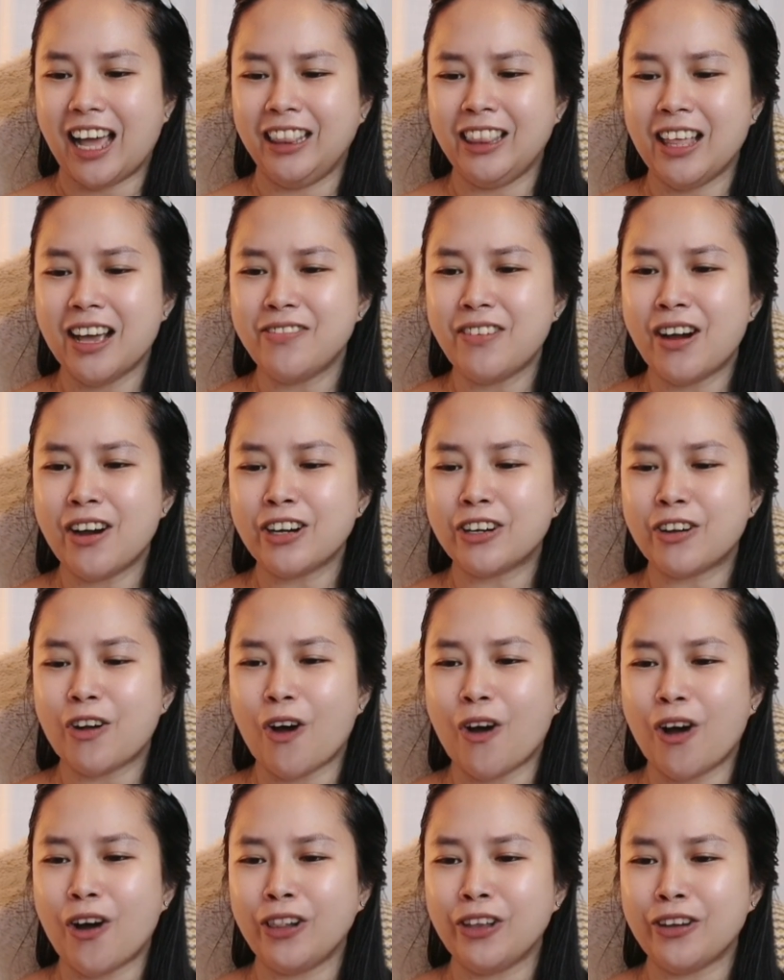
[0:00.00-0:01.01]
I love how
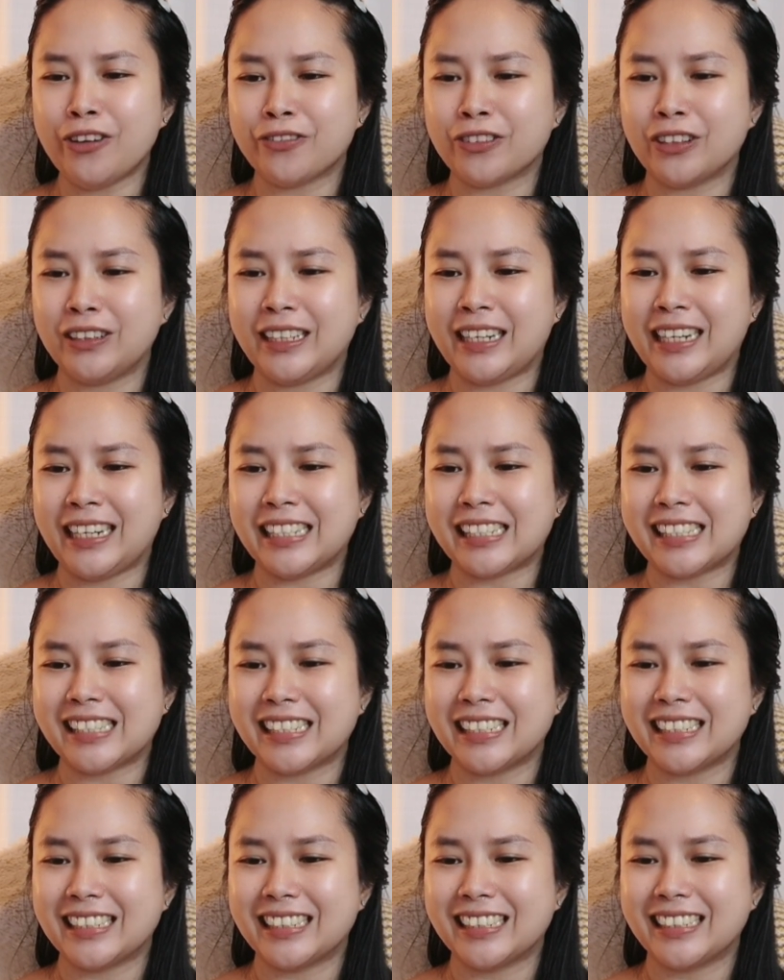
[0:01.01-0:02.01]
colorful it
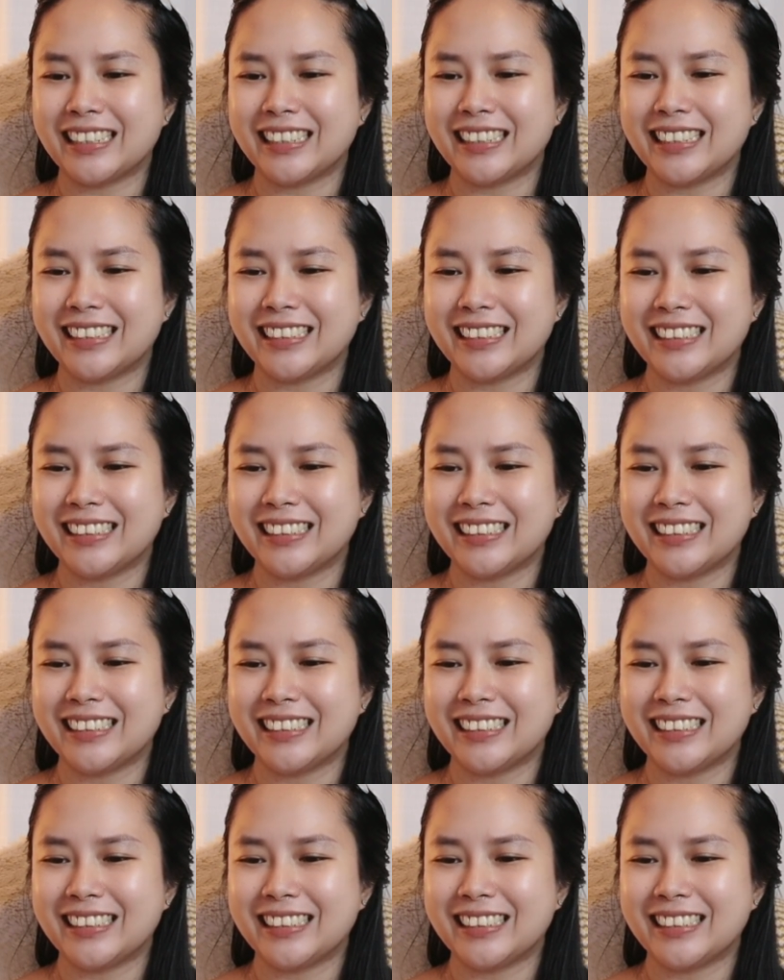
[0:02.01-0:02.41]
is.